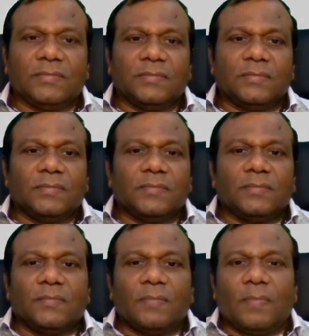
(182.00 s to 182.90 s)

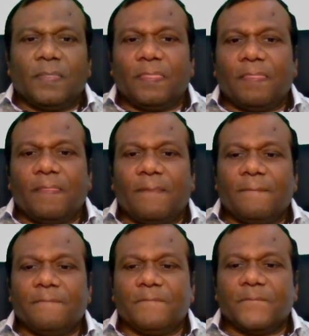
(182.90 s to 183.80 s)

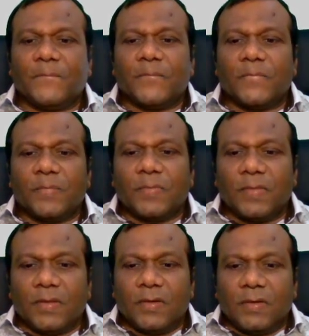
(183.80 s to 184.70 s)
Nothing is said.